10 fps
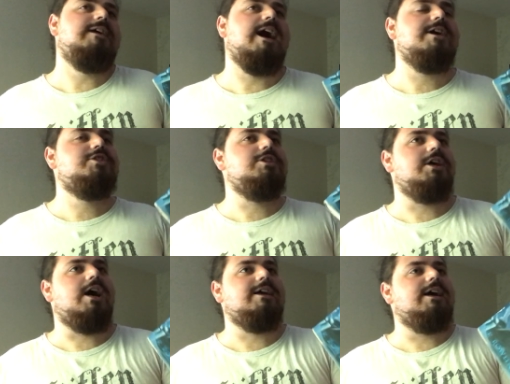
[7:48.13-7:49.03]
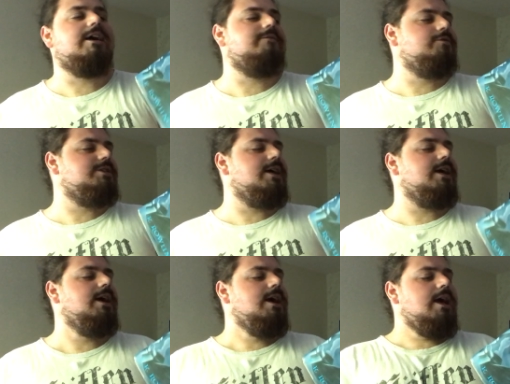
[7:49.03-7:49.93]
actually, I have to
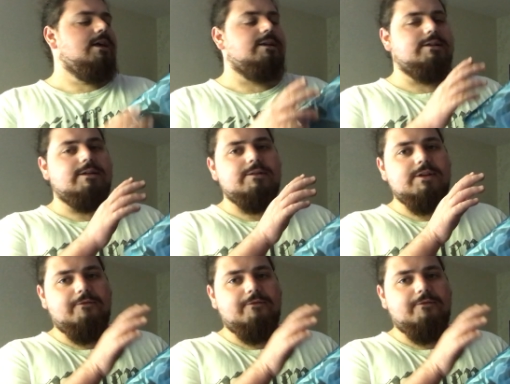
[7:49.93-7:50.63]
say, the